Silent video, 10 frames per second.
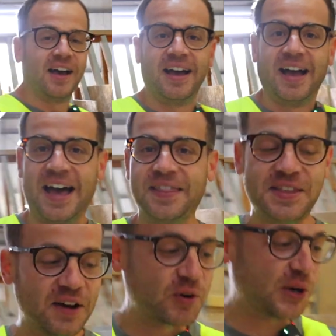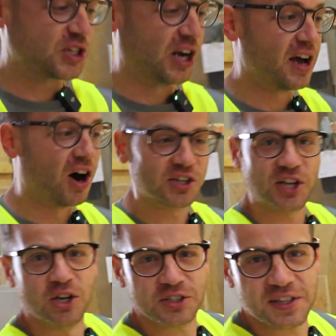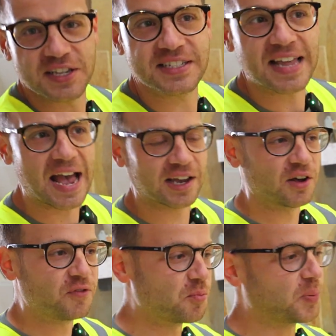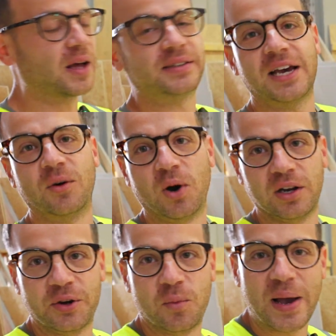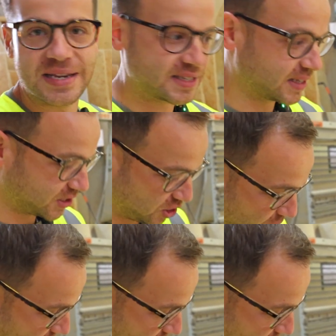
And the other question I asked, I looked at this stack and I thought, bloody hell, what a load of wastage. You know, this